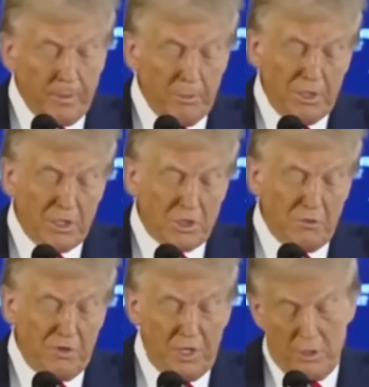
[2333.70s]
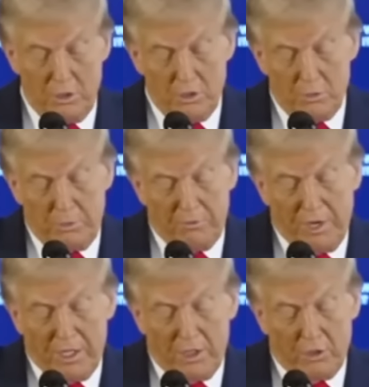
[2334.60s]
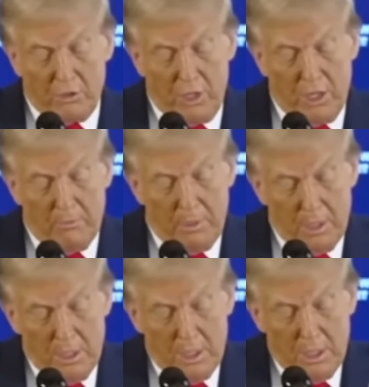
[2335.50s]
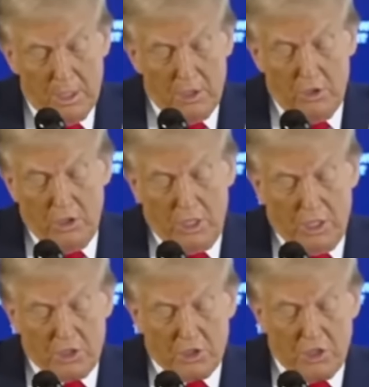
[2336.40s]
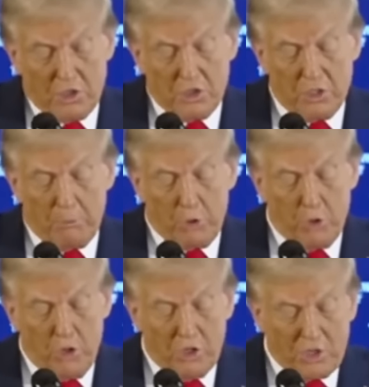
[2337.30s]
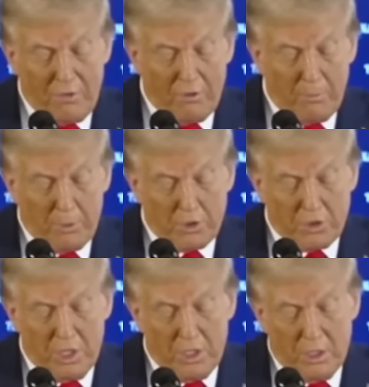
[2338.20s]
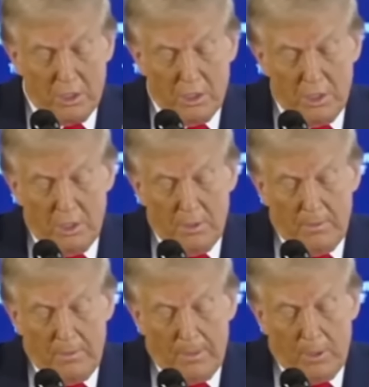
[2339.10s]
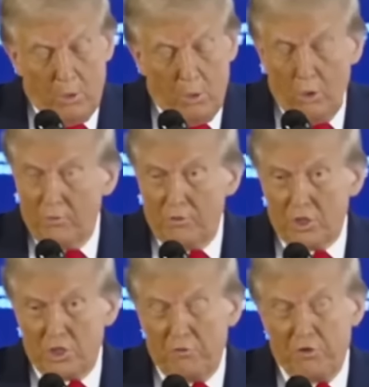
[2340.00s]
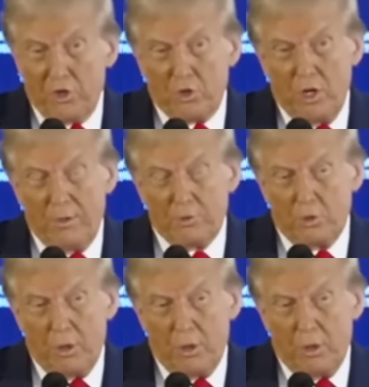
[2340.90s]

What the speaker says: But that's the fake news. But violent crime in the United States is up 37%. All of these different crimes